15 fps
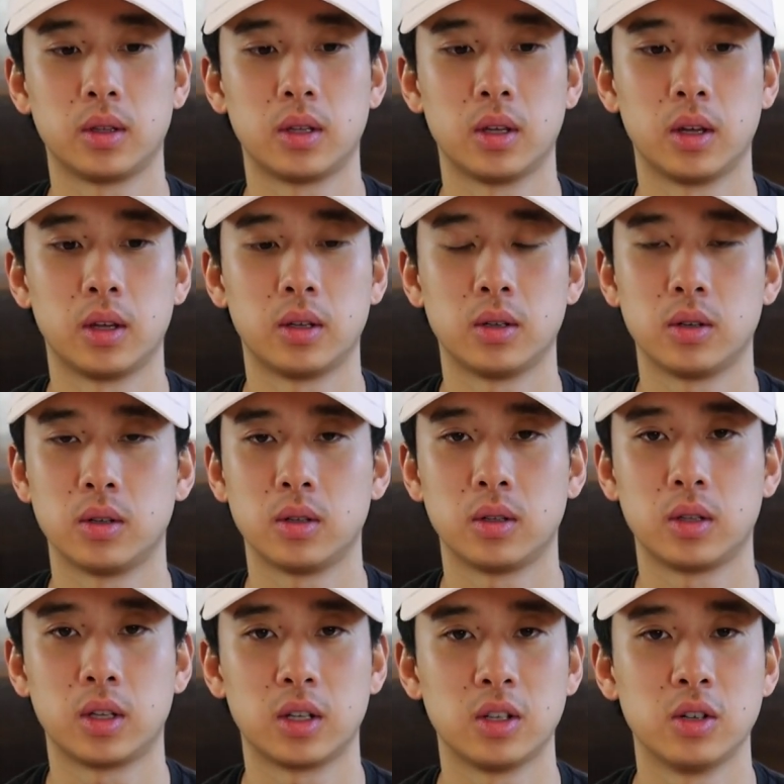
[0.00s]
the
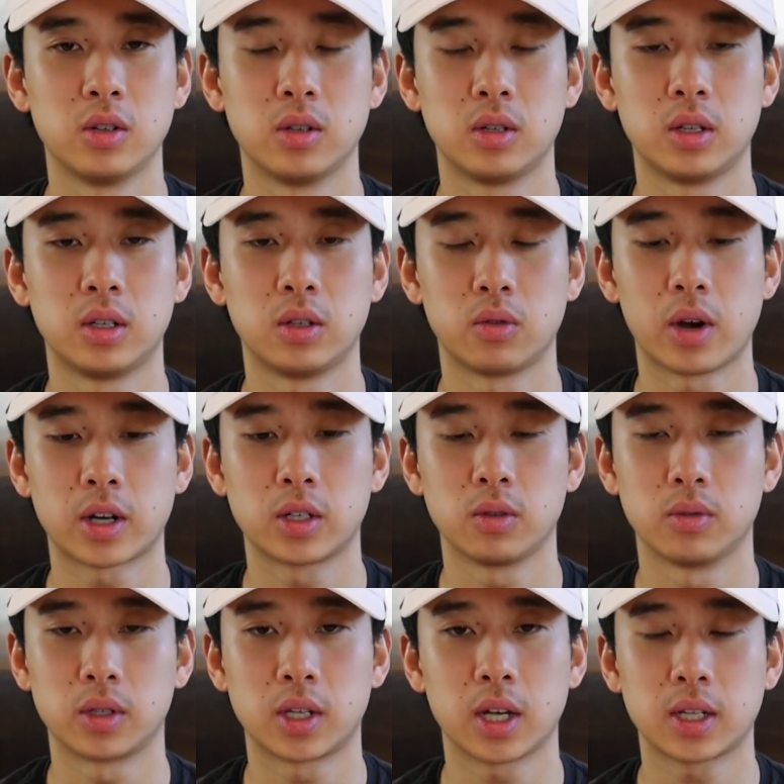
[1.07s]
director
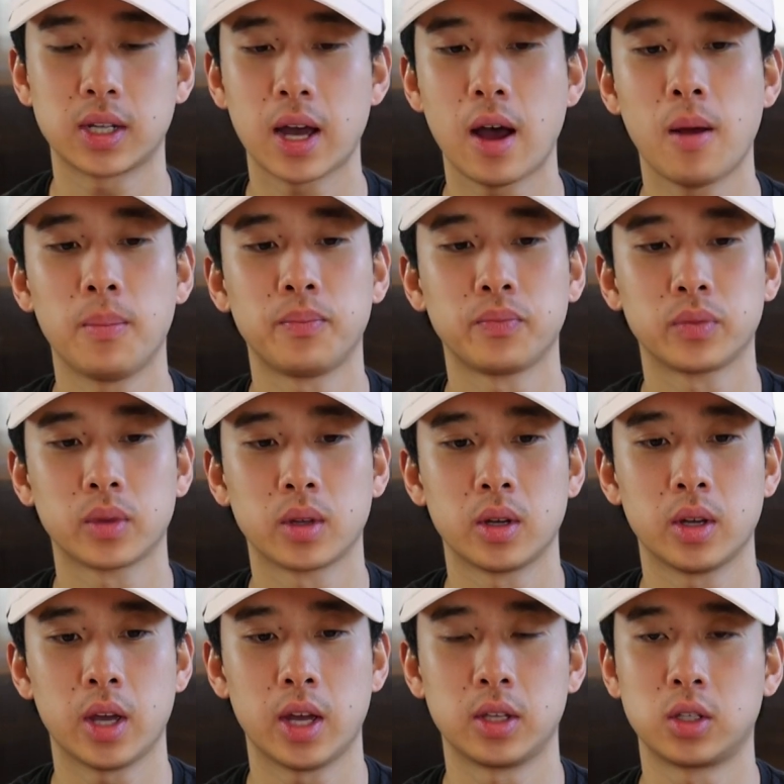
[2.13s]
was kicked out,
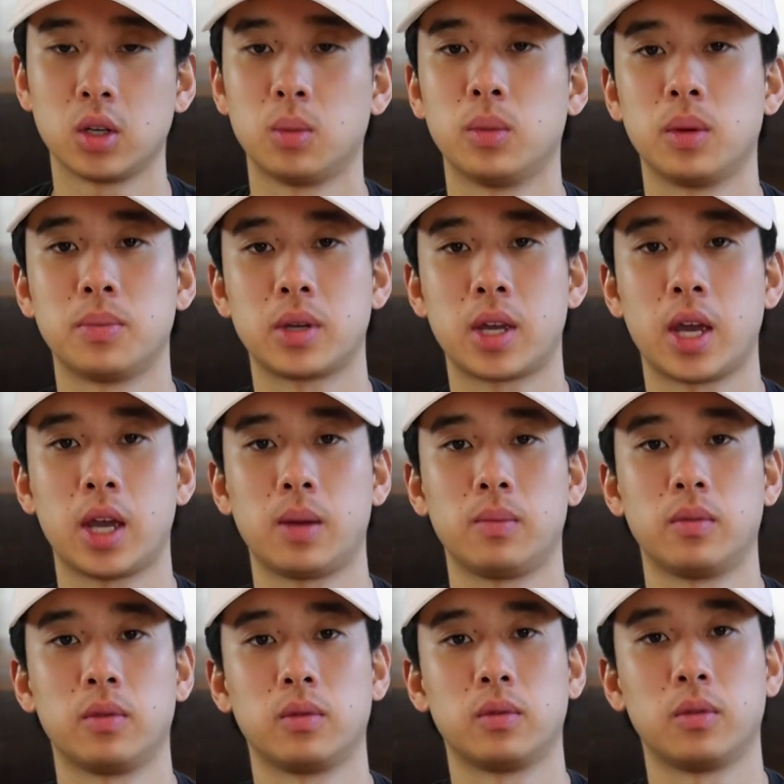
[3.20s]
and Soma
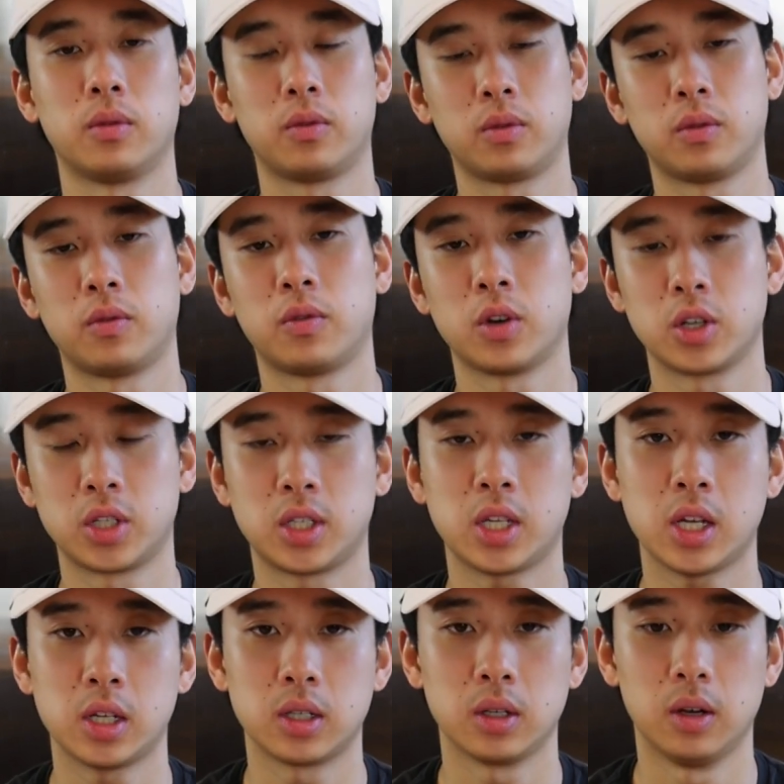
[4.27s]
became first
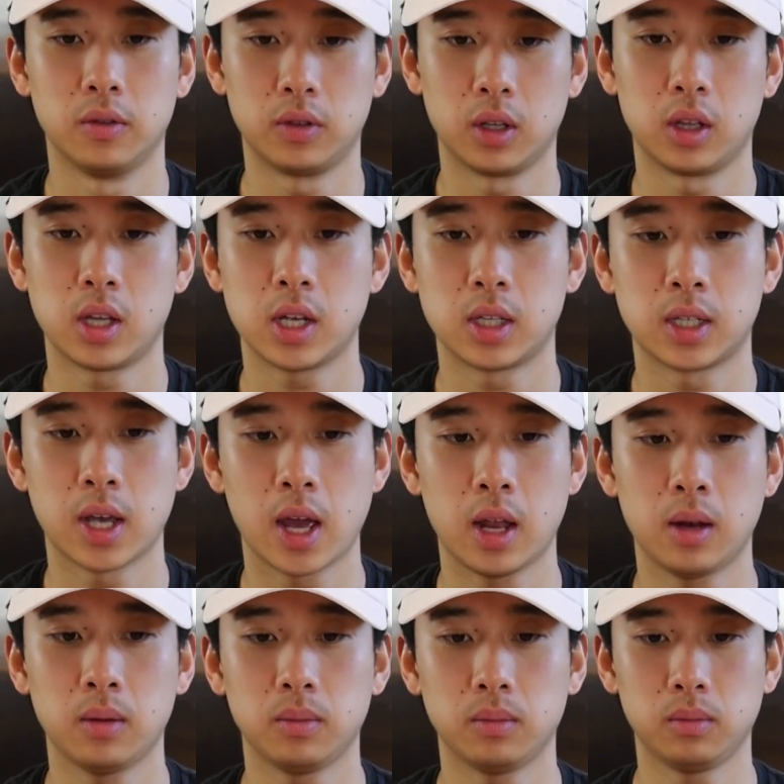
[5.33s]
seat of the Elite
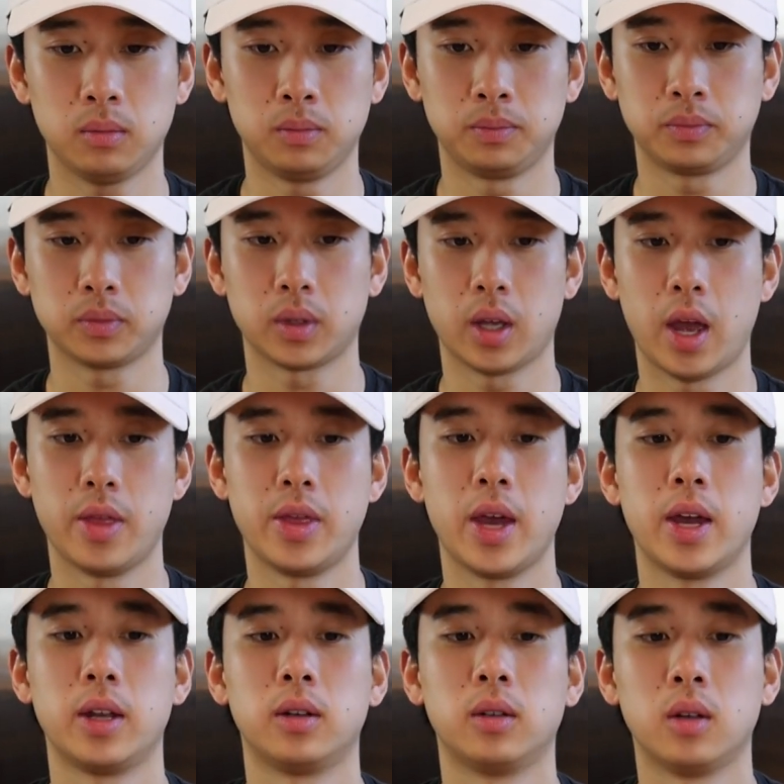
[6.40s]
10. And
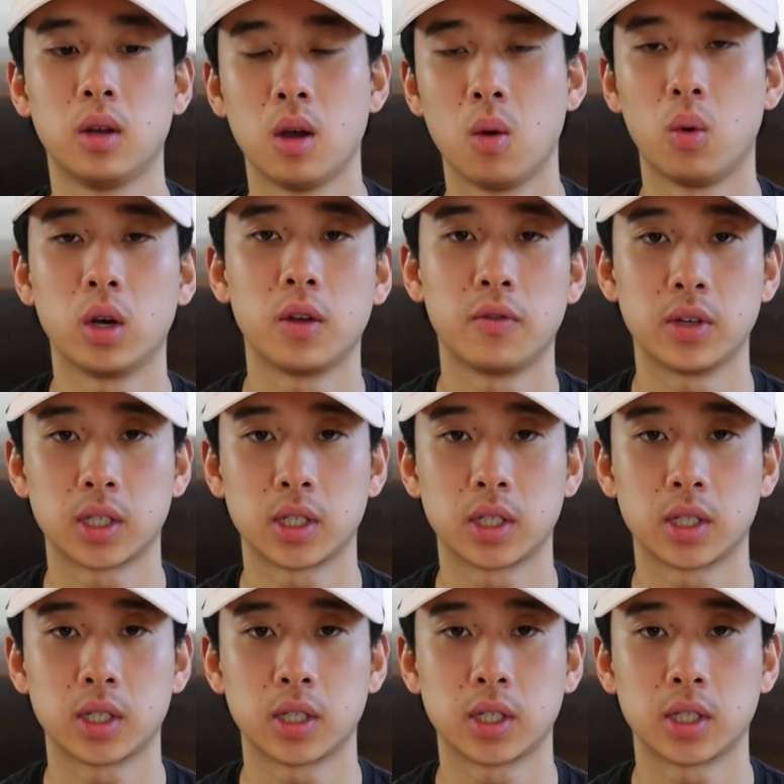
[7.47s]
then one of